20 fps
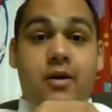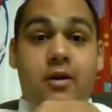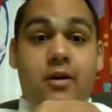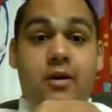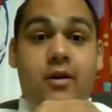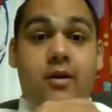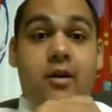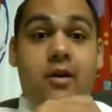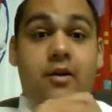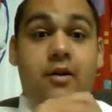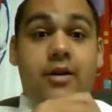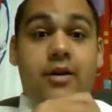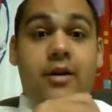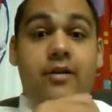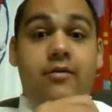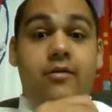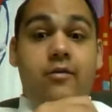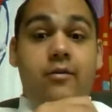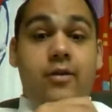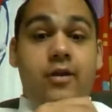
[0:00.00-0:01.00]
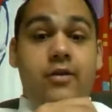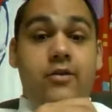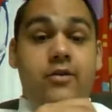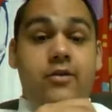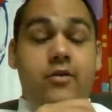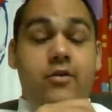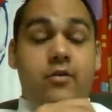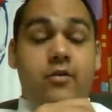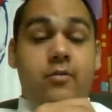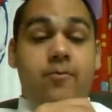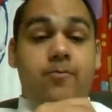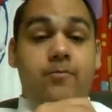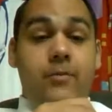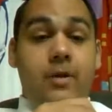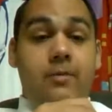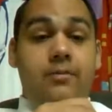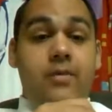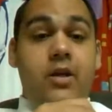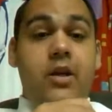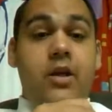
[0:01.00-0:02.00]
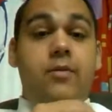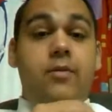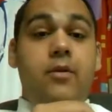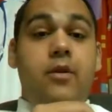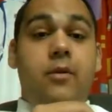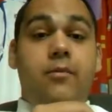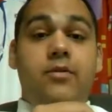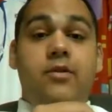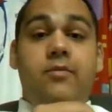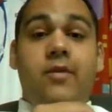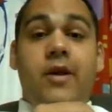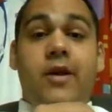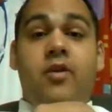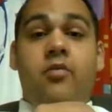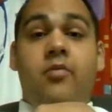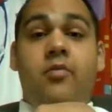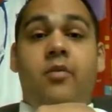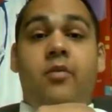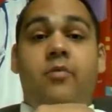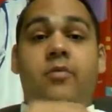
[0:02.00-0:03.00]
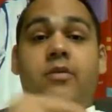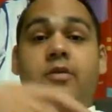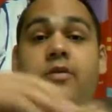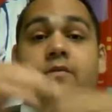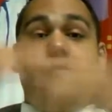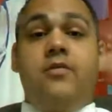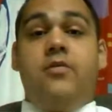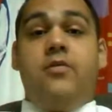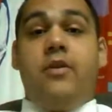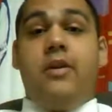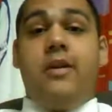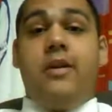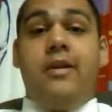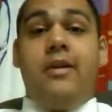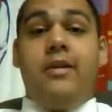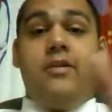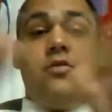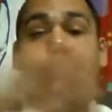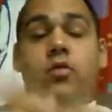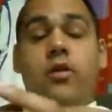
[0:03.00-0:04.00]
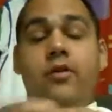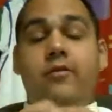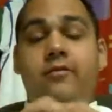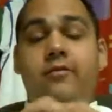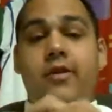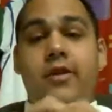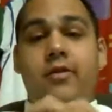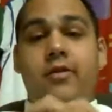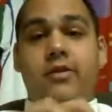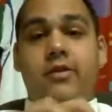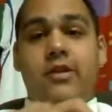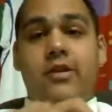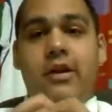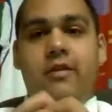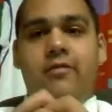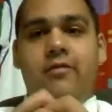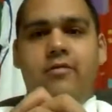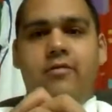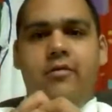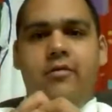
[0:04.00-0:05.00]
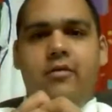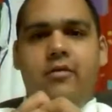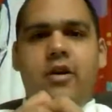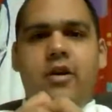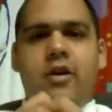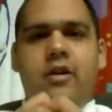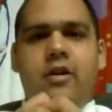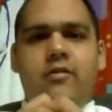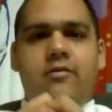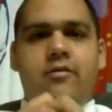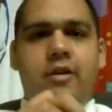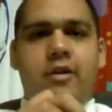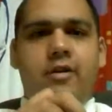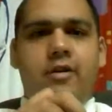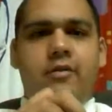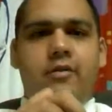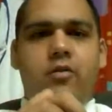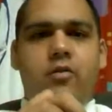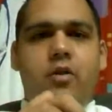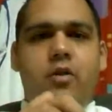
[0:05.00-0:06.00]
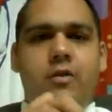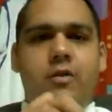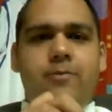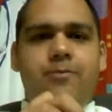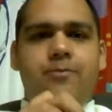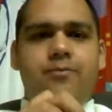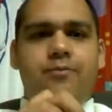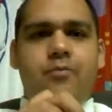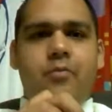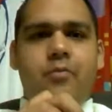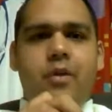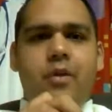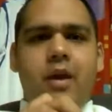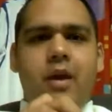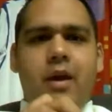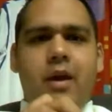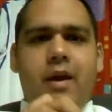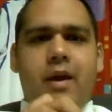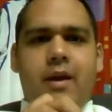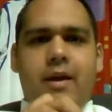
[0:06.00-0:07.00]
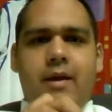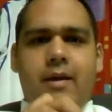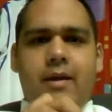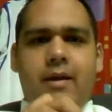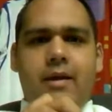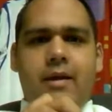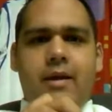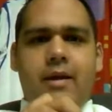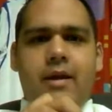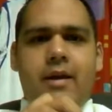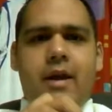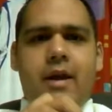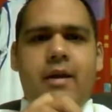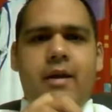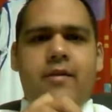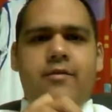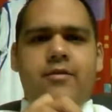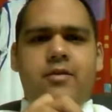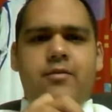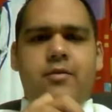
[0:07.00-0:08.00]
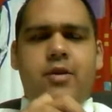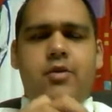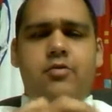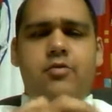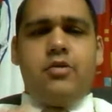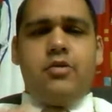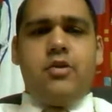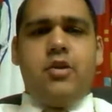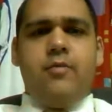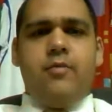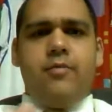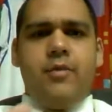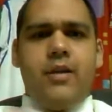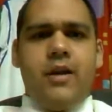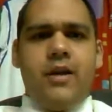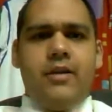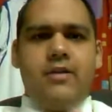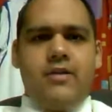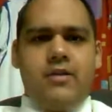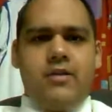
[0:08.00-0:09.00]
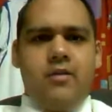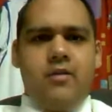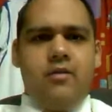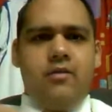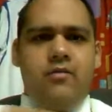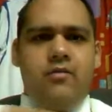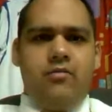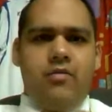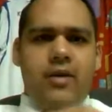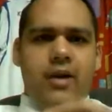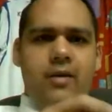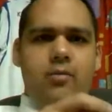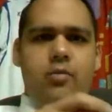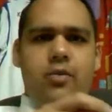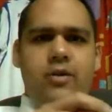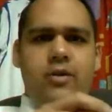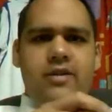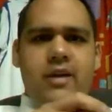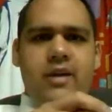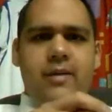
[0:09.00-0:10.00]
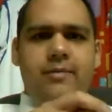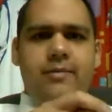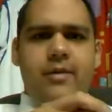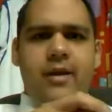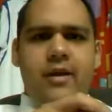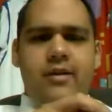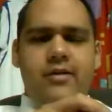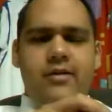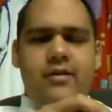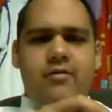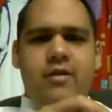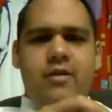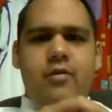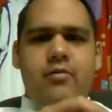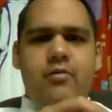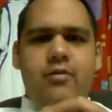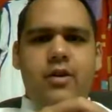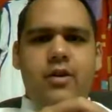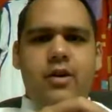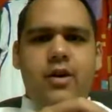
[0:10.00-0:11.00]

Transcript: Long day for me, so I'm keeping up to my commitment of doing at least one video a day for everyone. And I have some news and updates of Reggae Boyz happenings around.